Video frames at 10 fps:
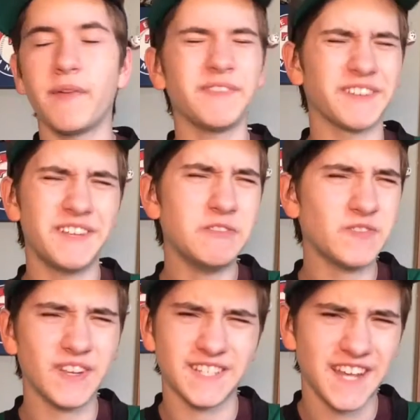I felt like he was
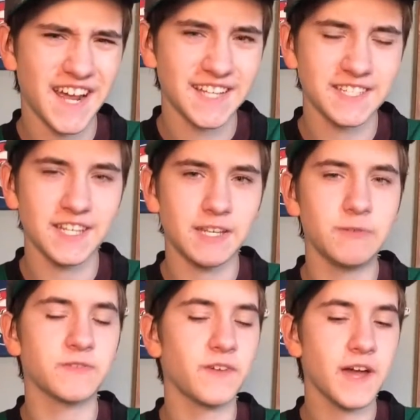fantastic. He
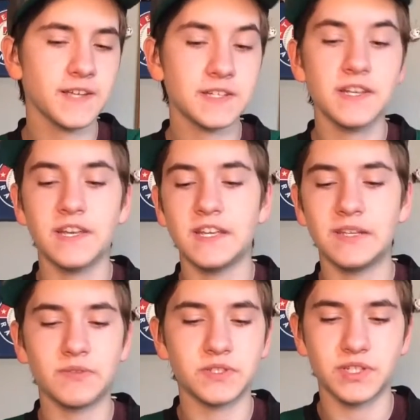was fast.
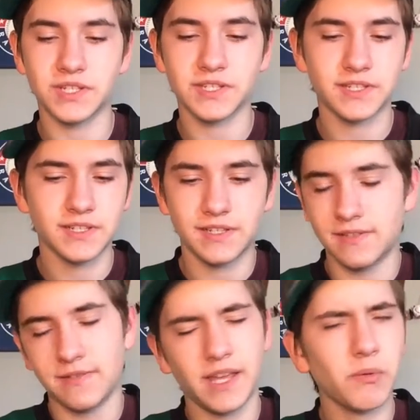He was just
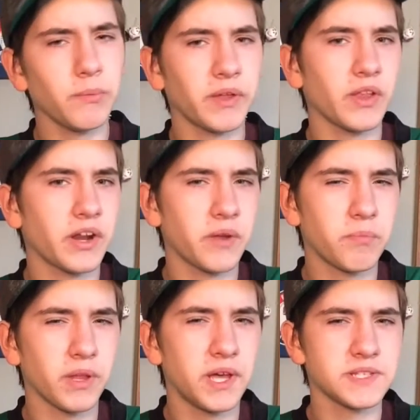able to make a lot of good
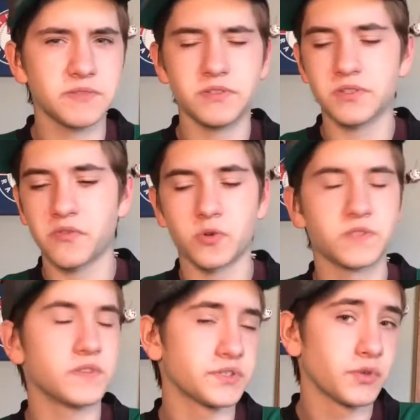plays, and he was of
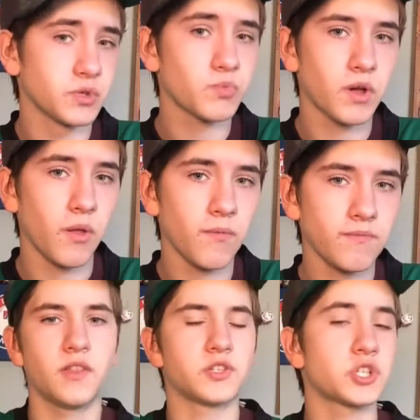course physical as well.
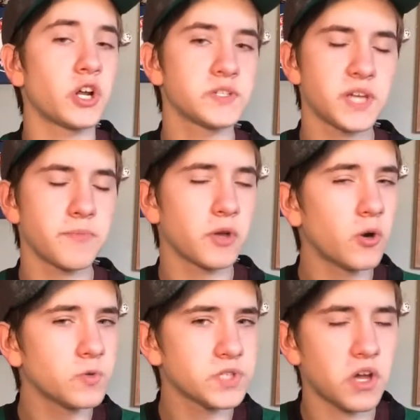The shot attempt
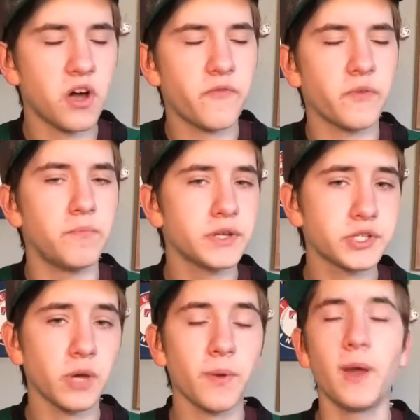goes off of
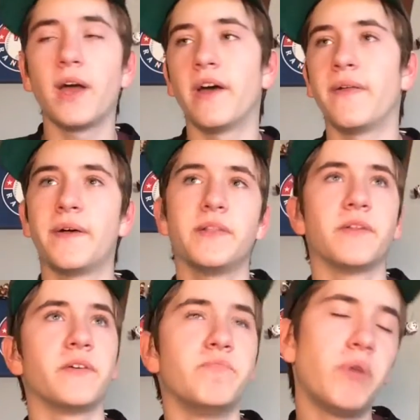Bishop, and
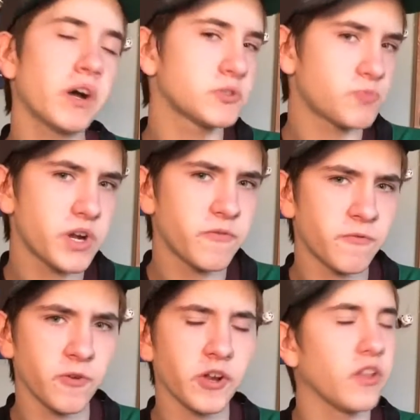the uh, puck is right in
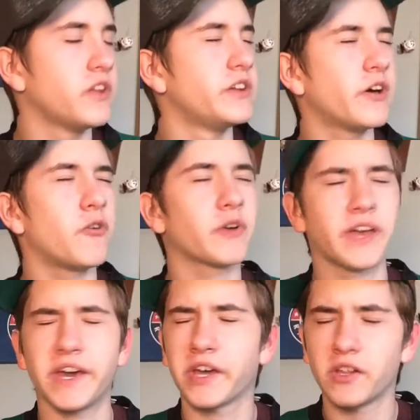front. Lindell
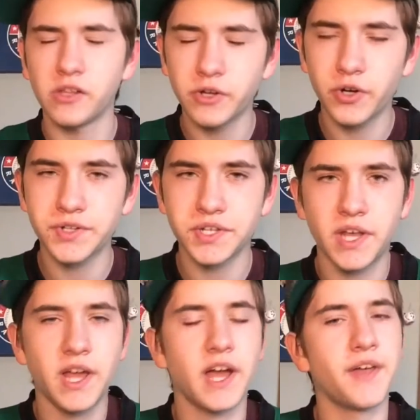can't clear it,
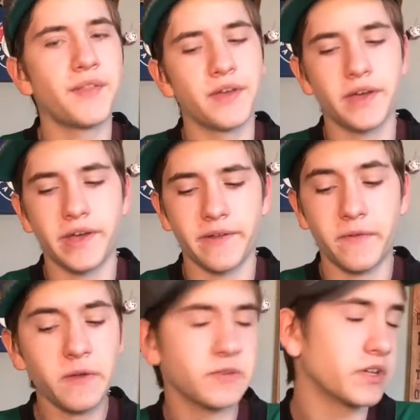and then I
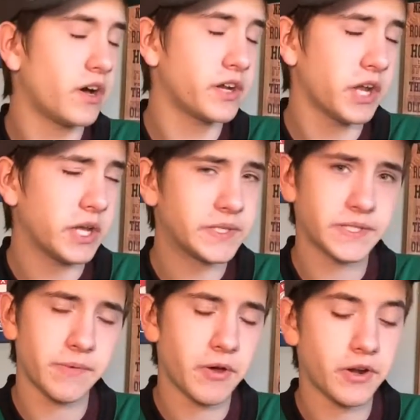think it was Gagner,
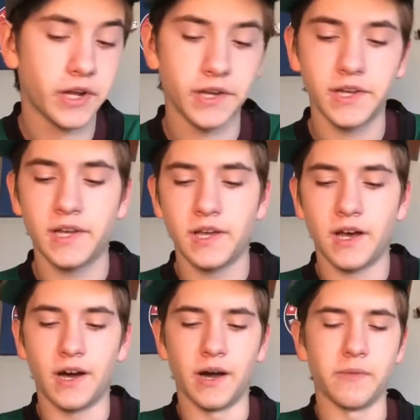Sam Gagner,
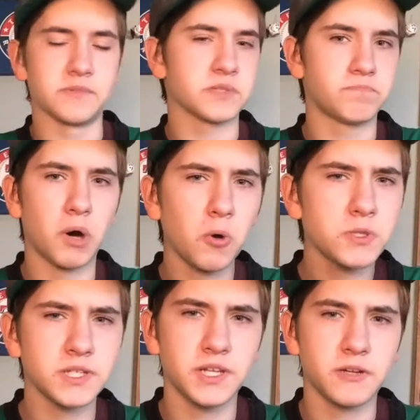um, just
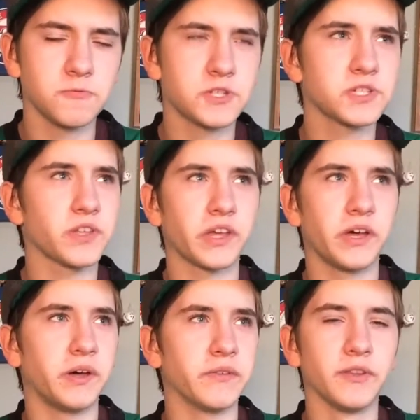pokes it in. It was just like
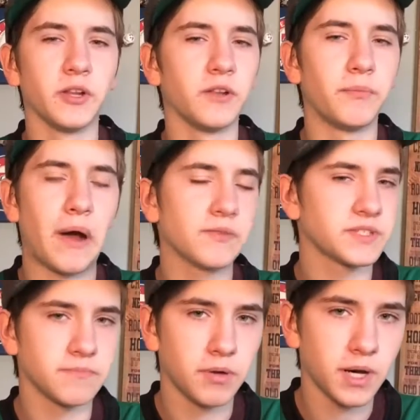a little
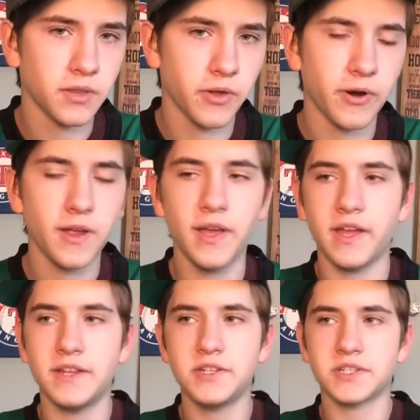balancing puck there.
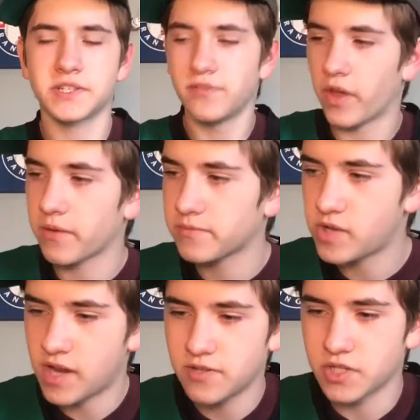He just like
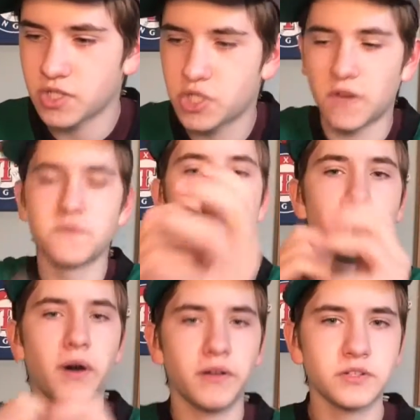kind of just shoves the
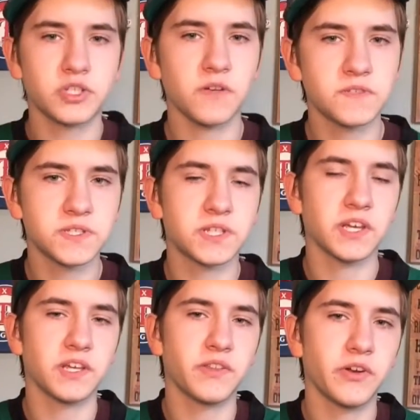puck, shoves the
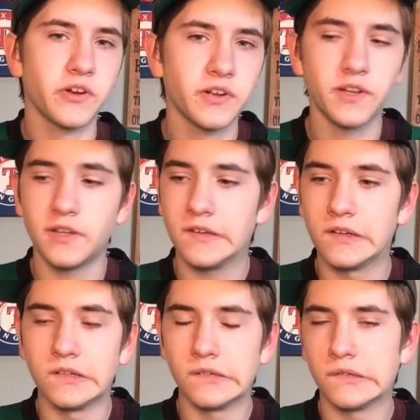stick in there.
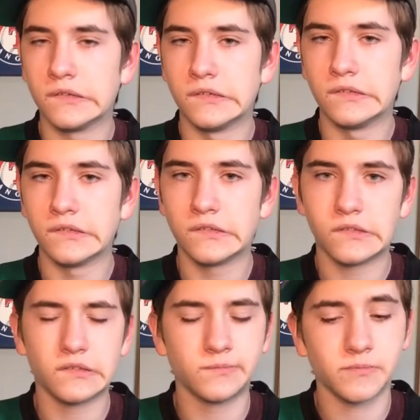Uh,
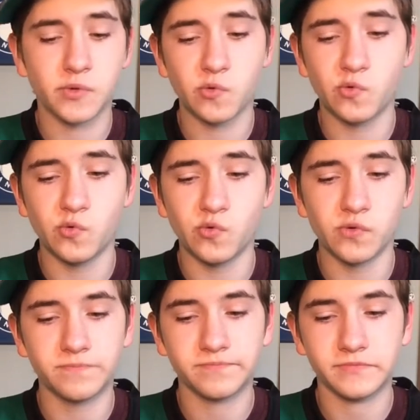ooh.